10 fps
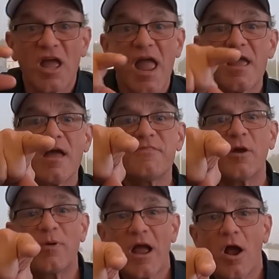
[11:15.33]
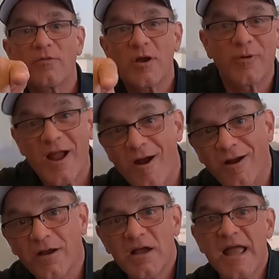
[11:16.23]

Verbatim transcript: hey, hey, there we are, there we are.